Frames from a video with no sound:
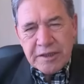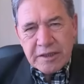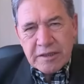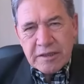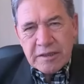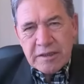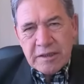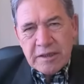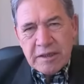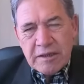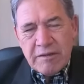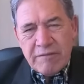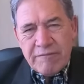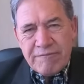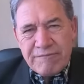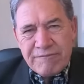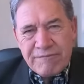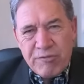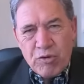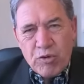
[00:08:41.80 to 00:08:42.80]
think
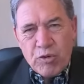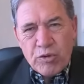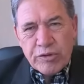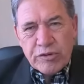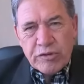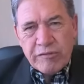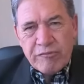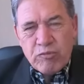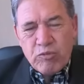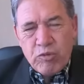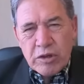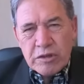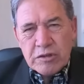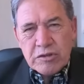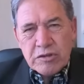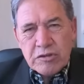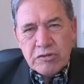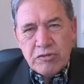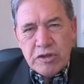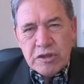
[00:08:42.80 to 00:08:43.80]
forward of
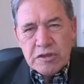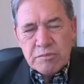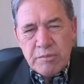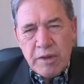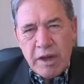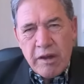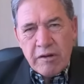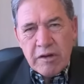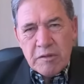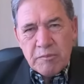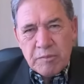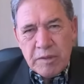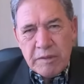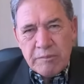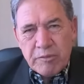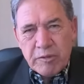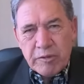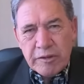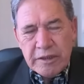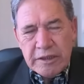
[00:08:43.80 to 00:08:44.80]
what do his Maori
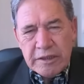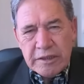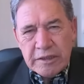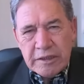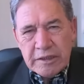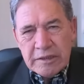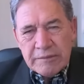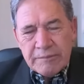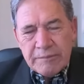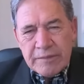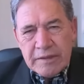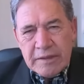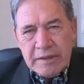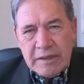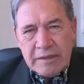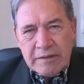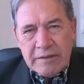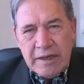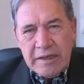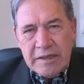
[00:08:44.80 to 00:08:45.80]
people need.
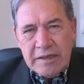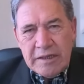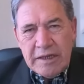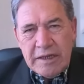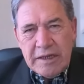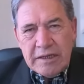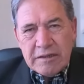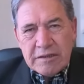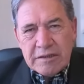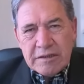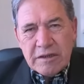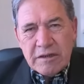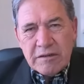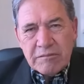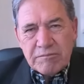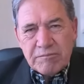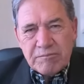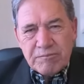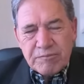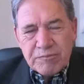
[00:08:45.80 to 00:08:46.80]
They need, you
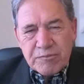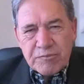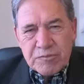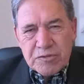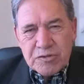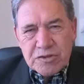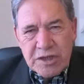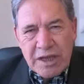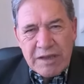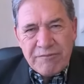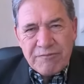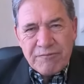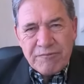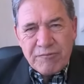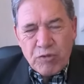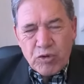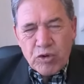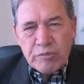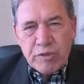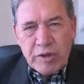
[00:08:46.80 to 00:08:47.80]
know,
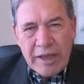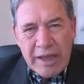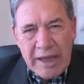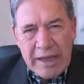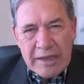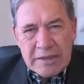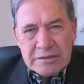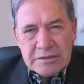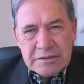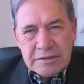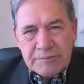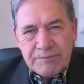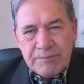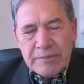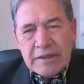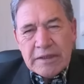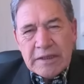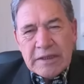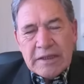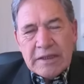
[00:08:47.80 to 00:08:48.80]
safe, affordable housing.
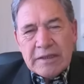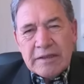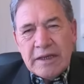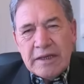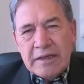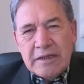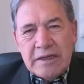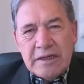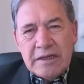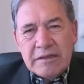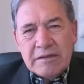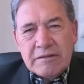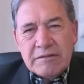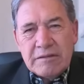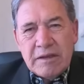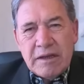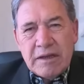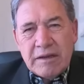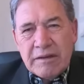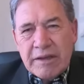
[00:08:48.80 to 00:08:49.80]
They
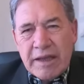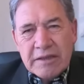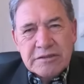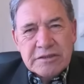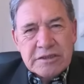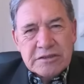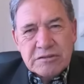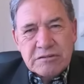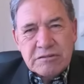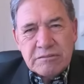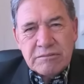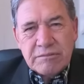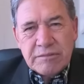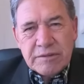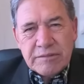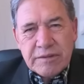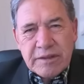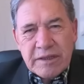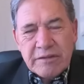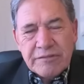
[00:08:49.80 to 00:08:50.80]
need uh, access to
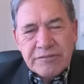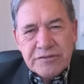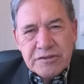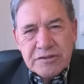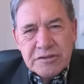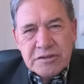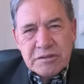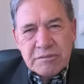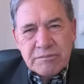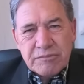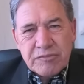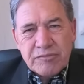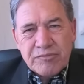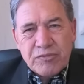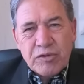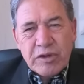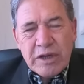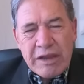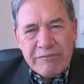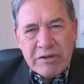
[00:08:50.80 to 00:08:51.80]
the, the, health system
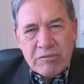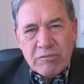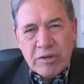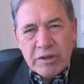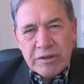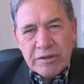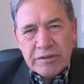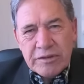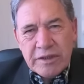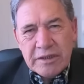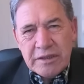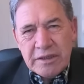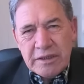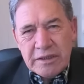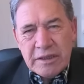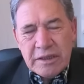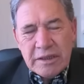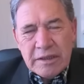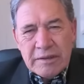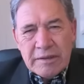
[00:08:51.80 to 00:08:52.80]
for everyone. They
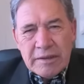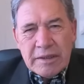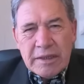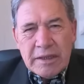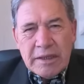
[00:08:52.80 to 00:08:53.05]
need